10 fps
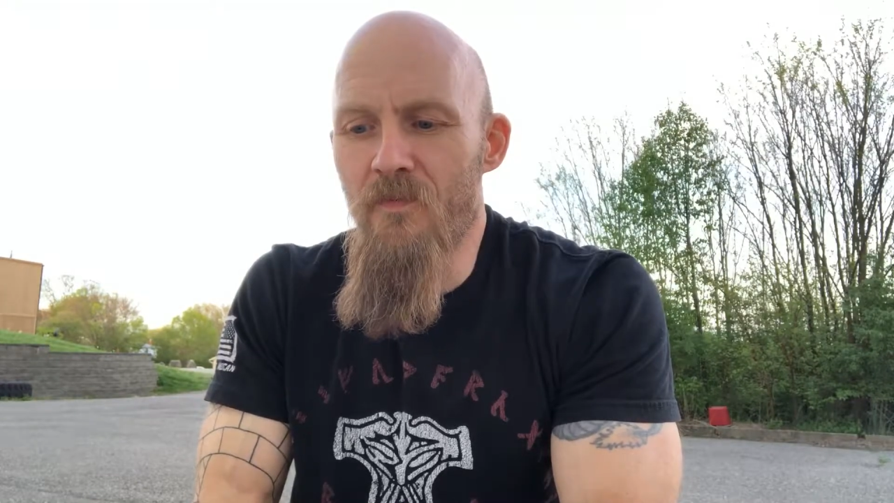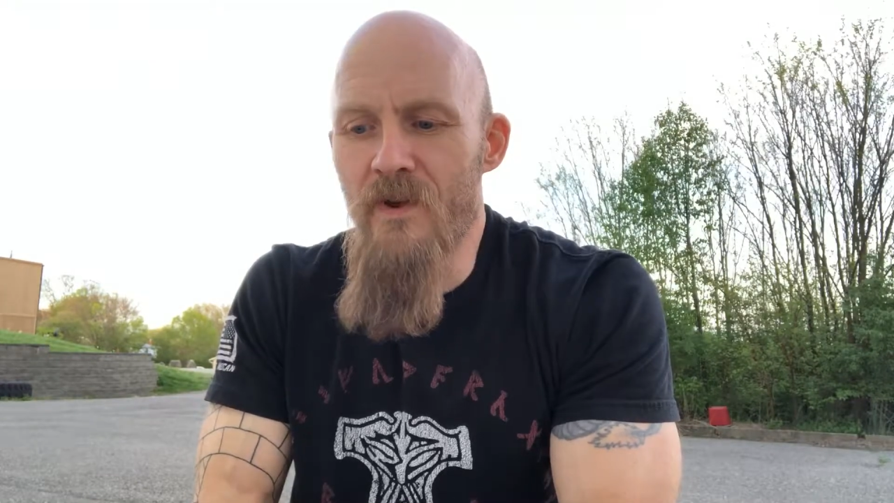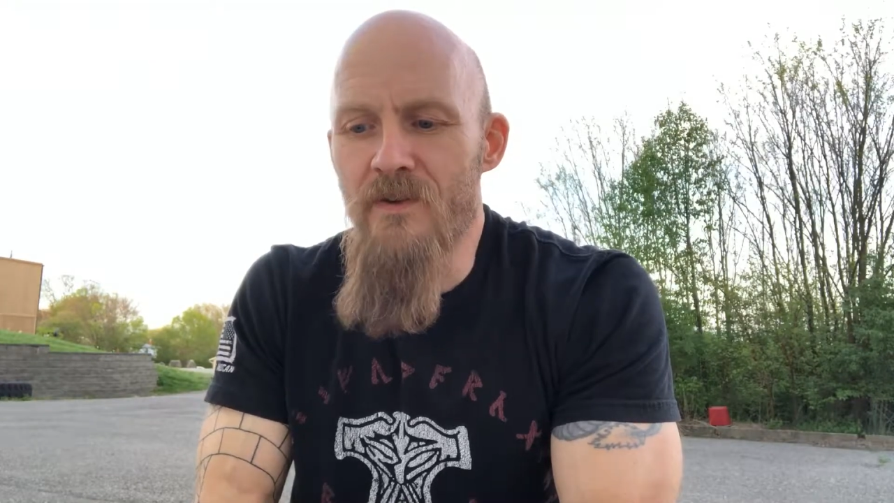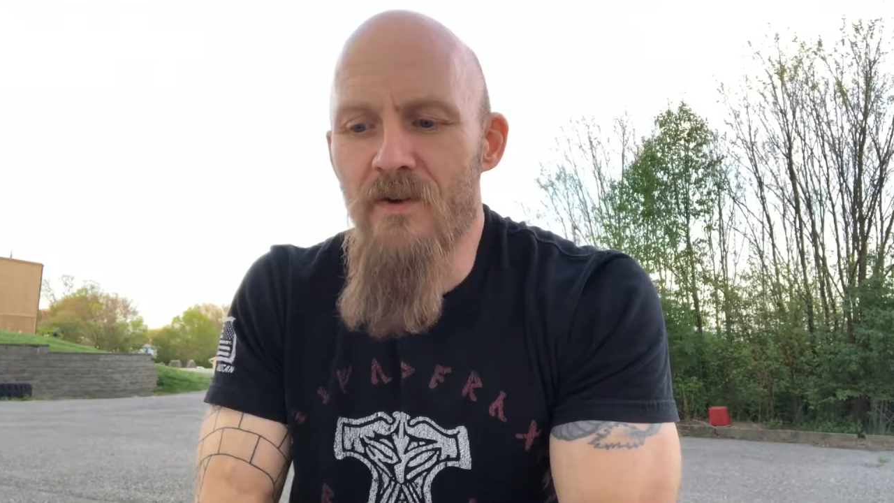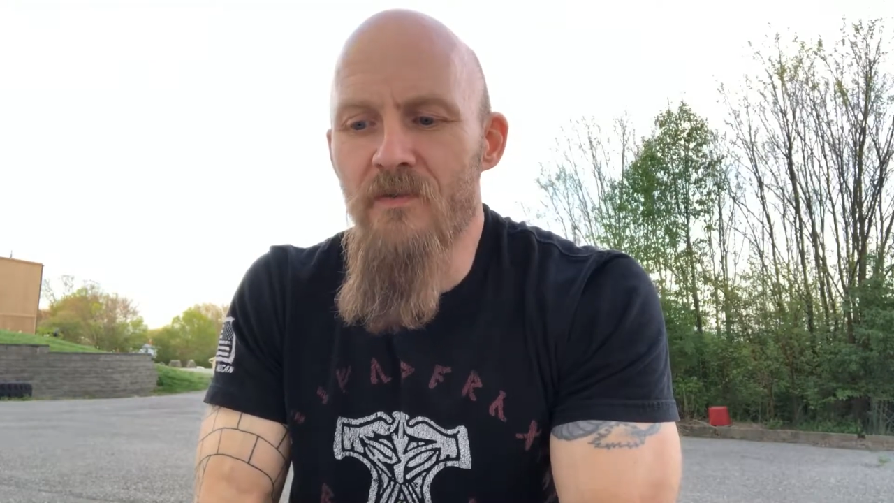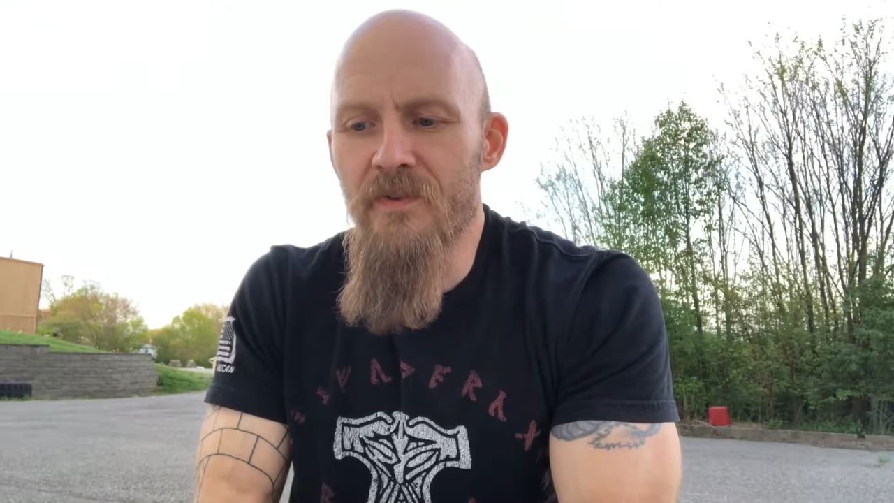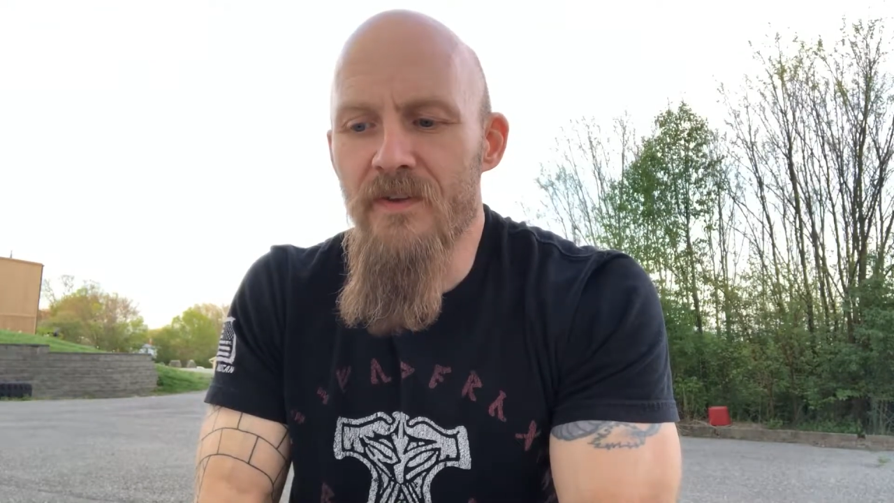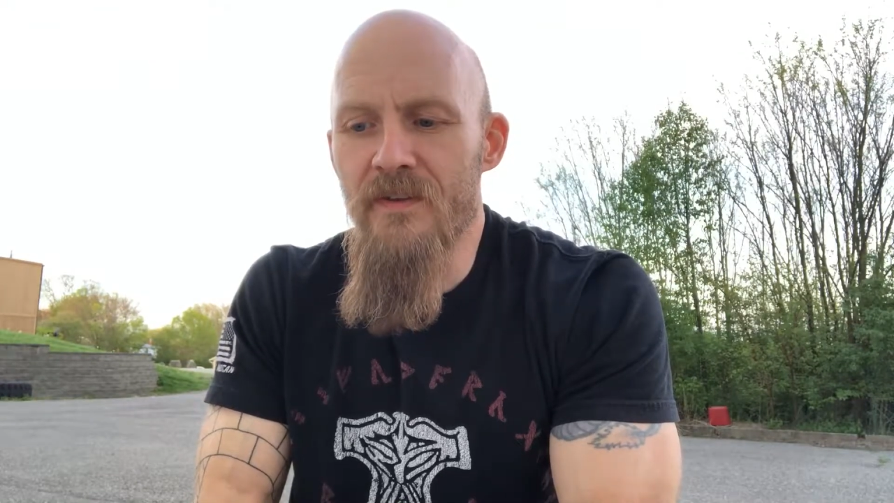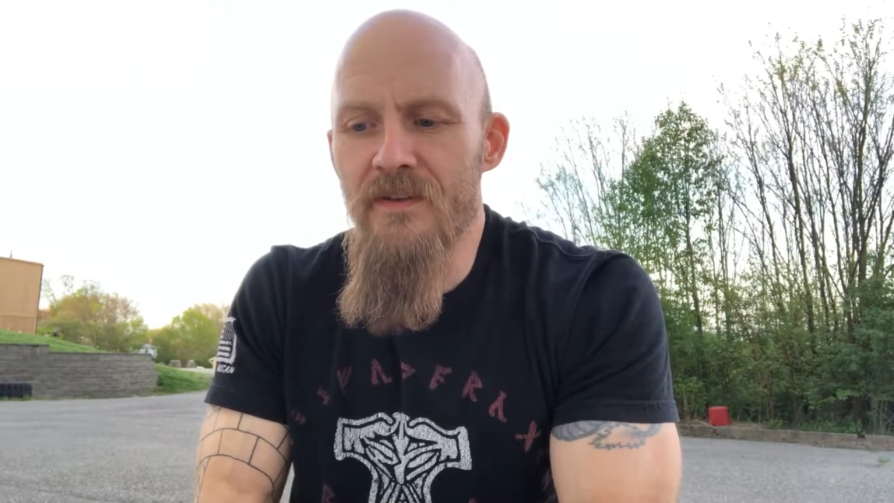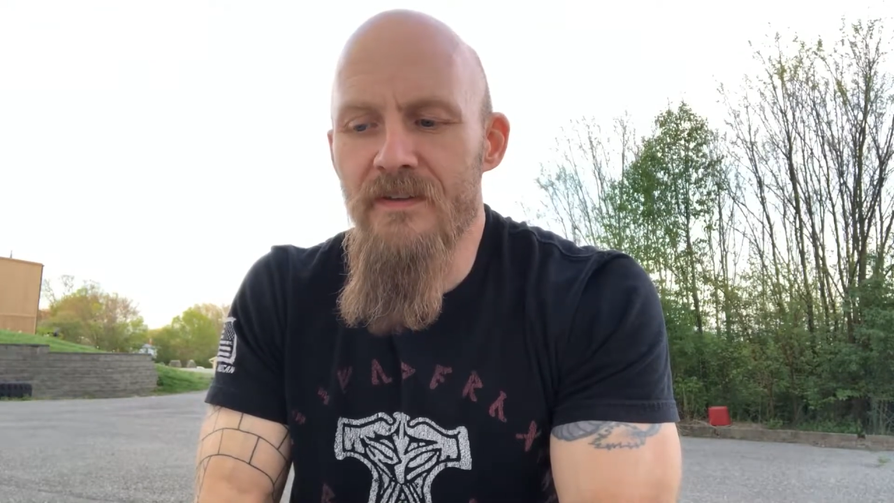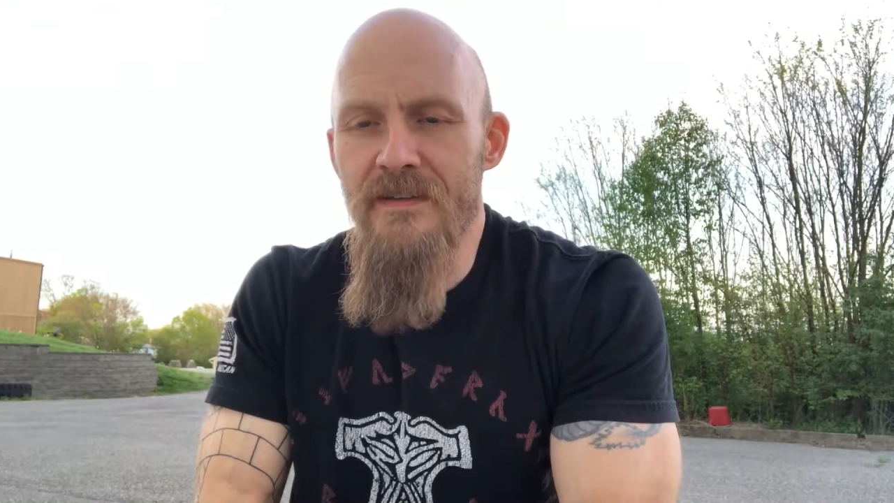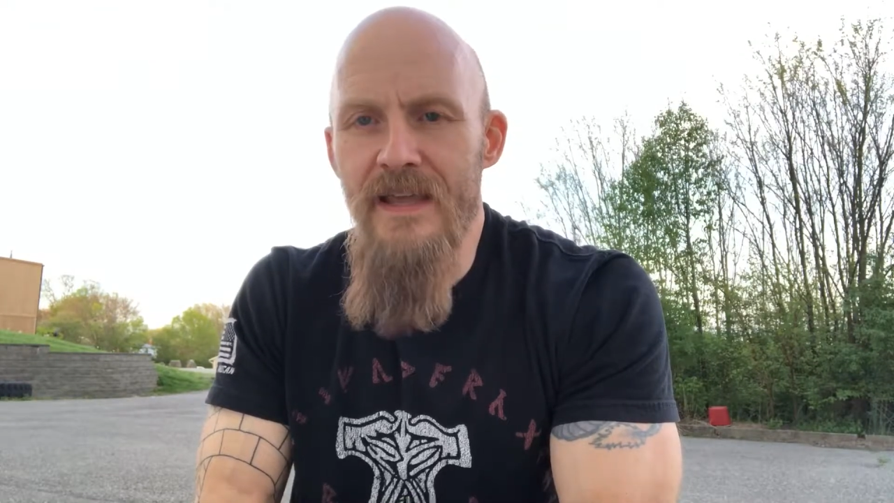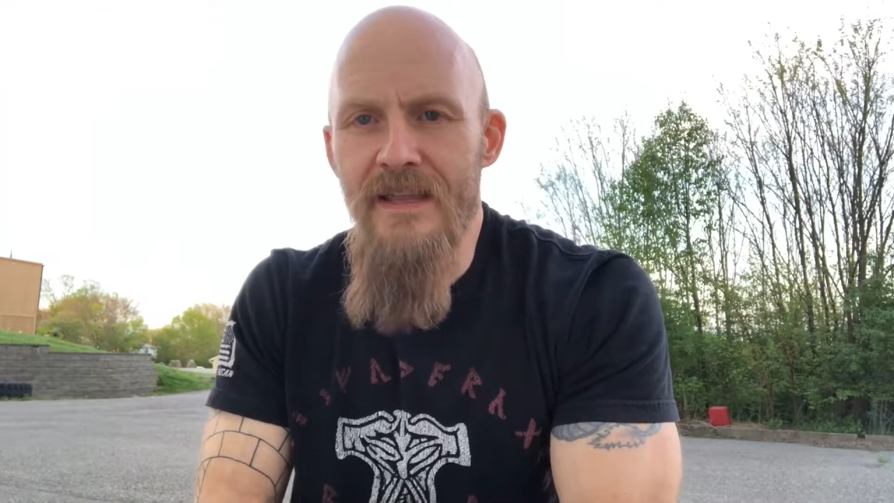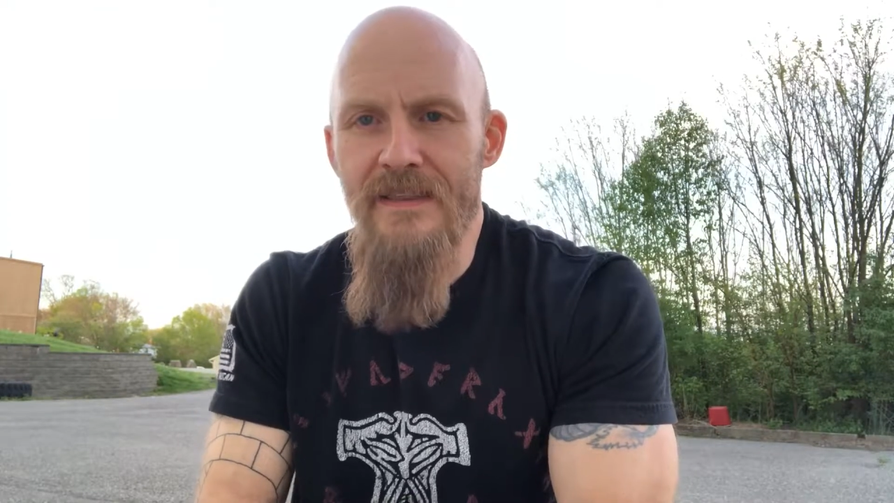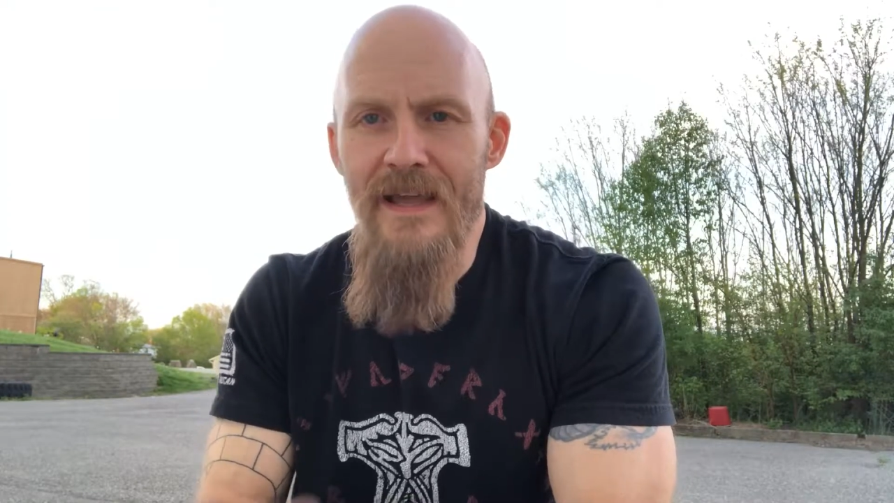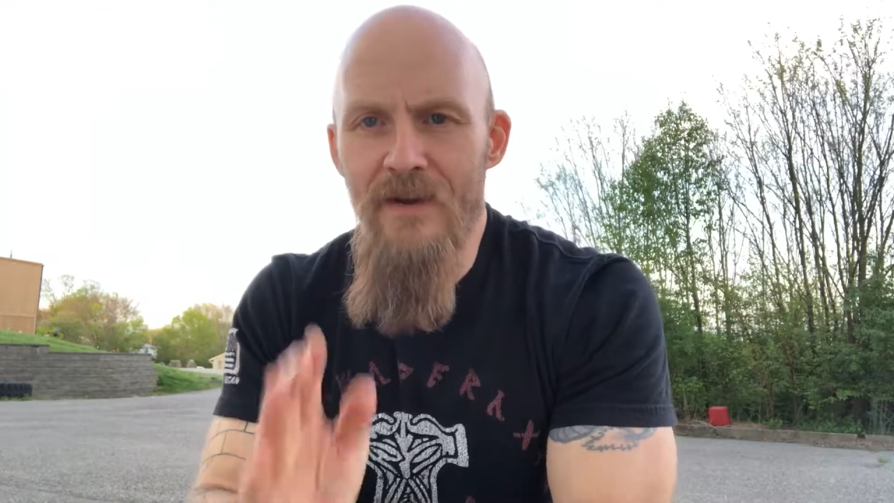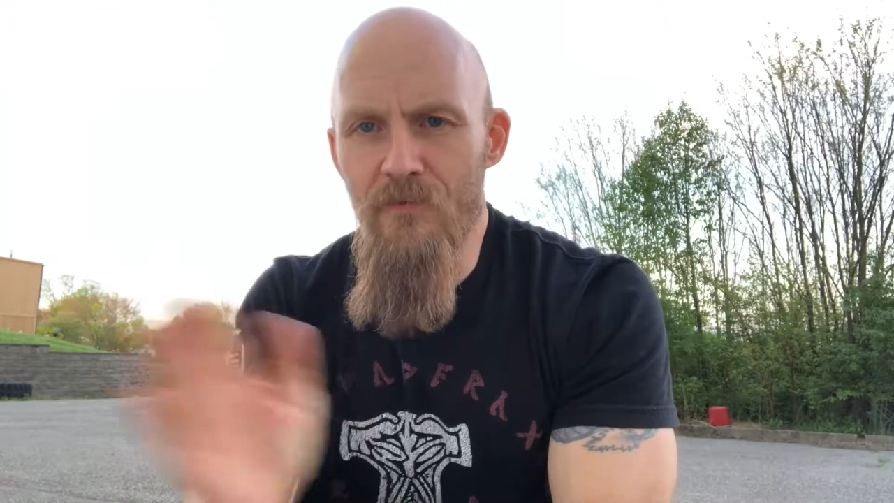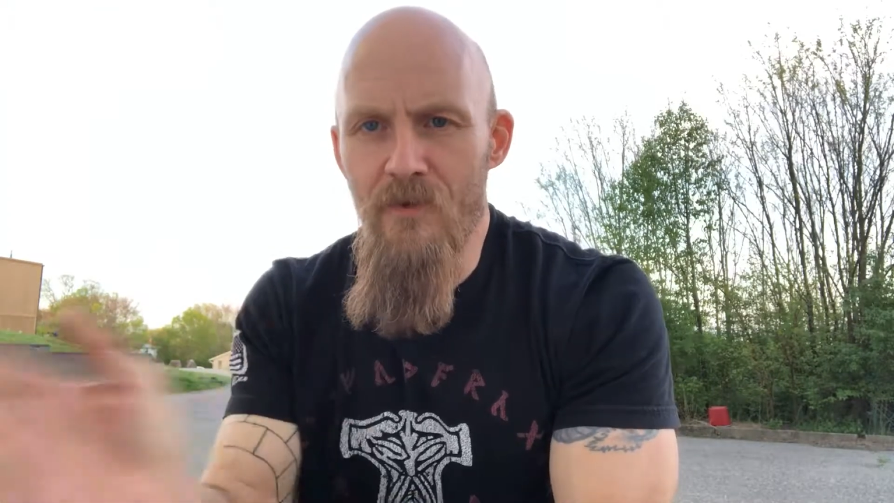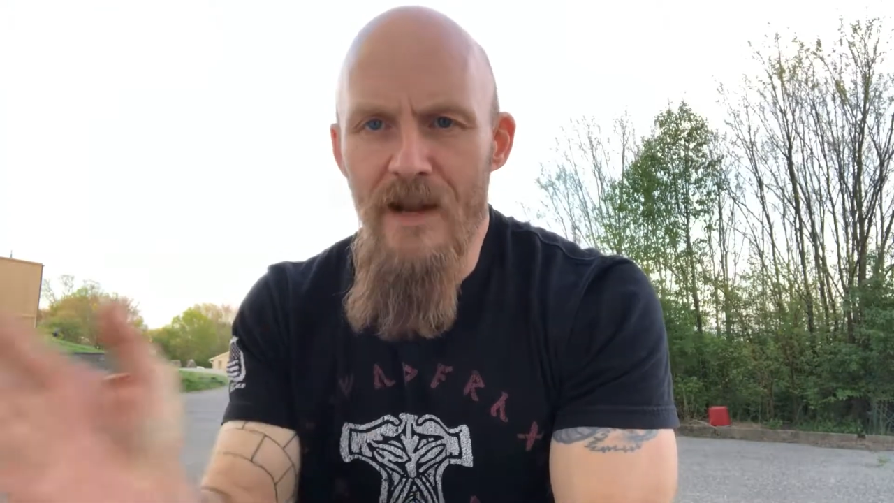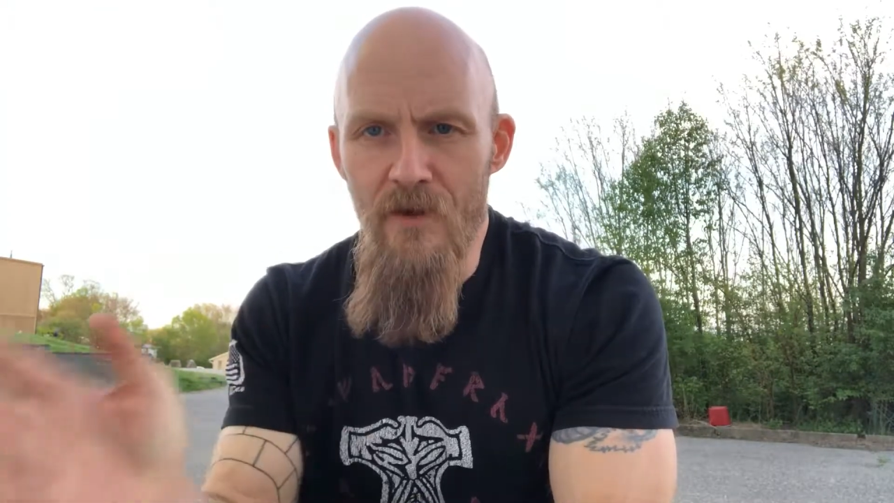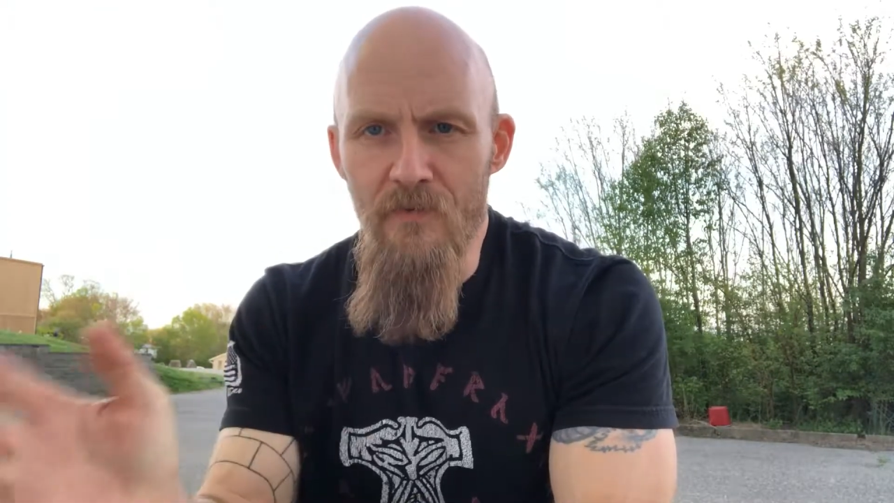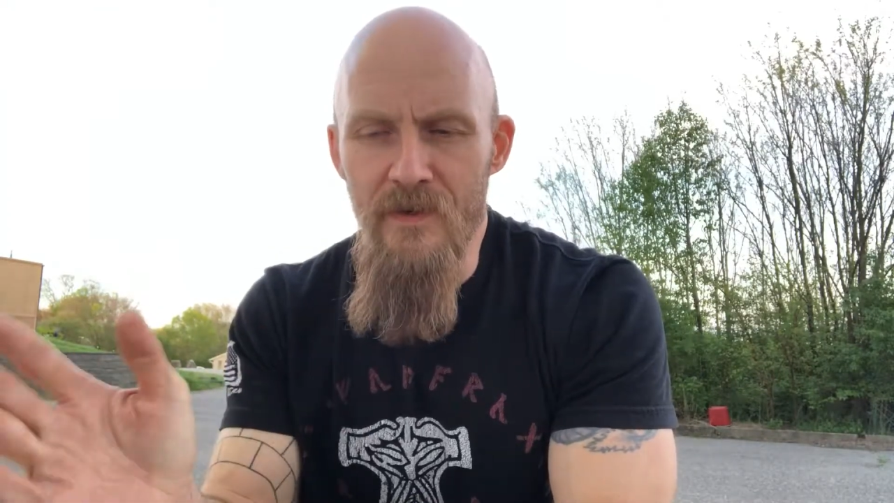We don't take that route.